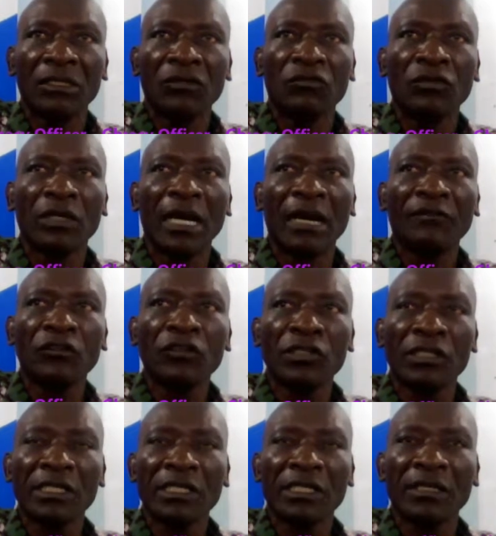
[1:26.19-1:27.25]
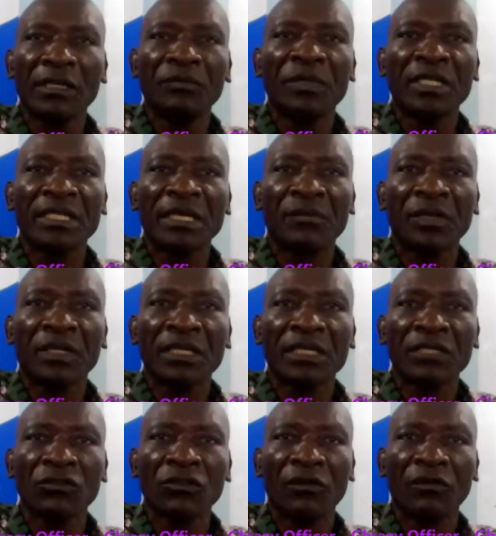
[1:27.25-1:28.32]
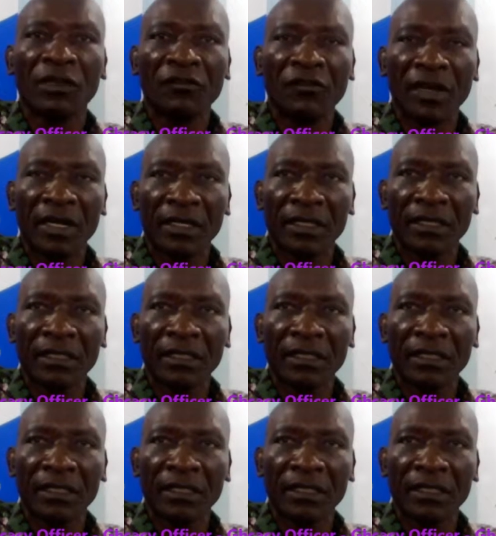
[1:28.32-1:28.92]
We have noticed misapplication of the fund,